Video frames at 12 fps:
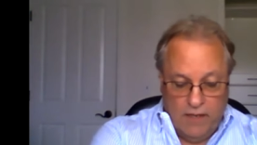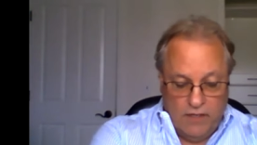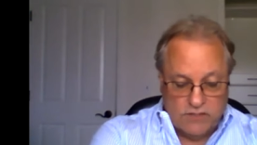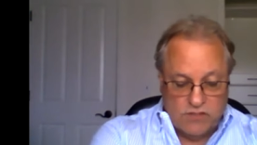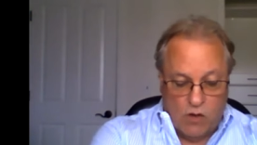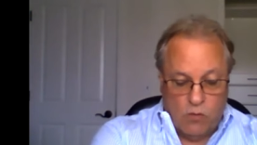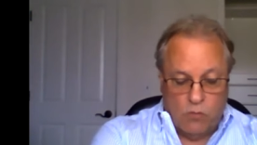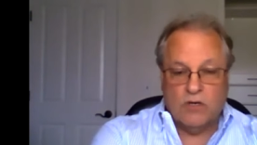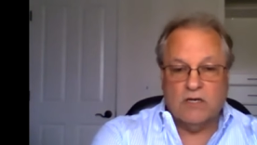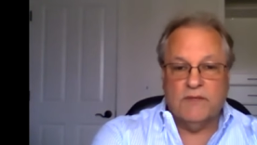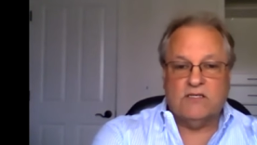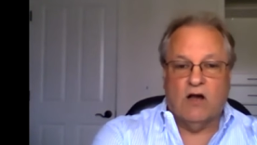So, we're
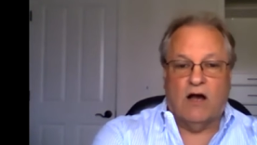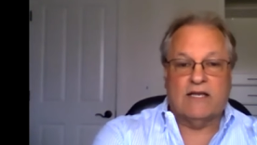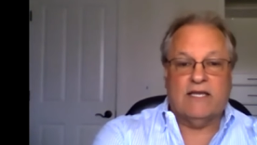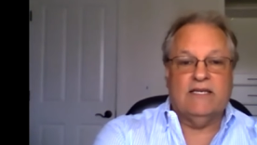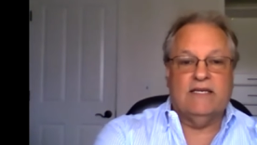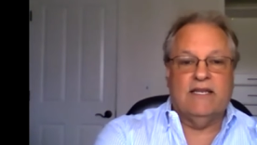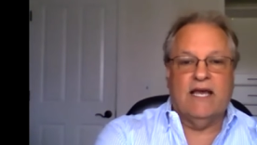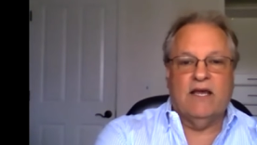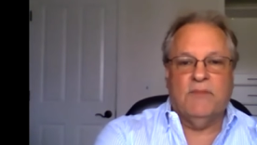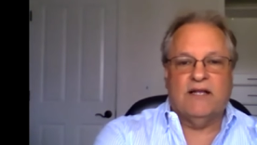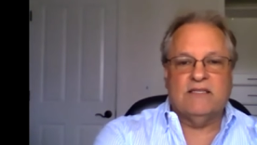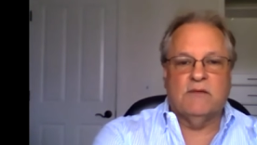going to be talking today
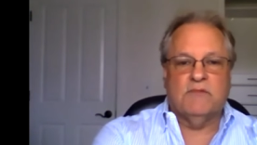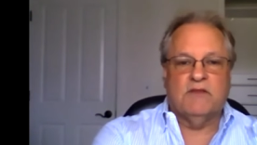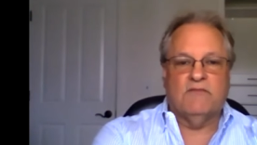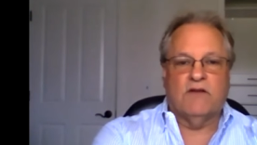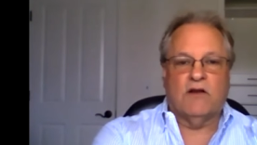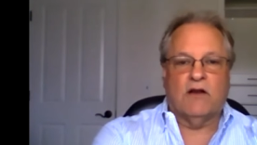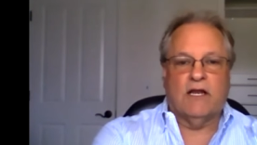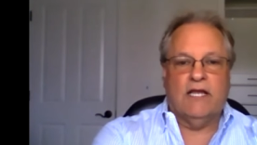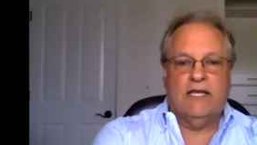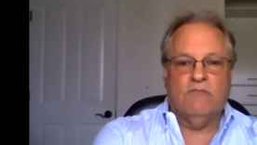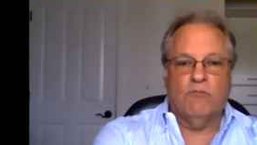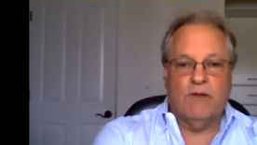about some of the very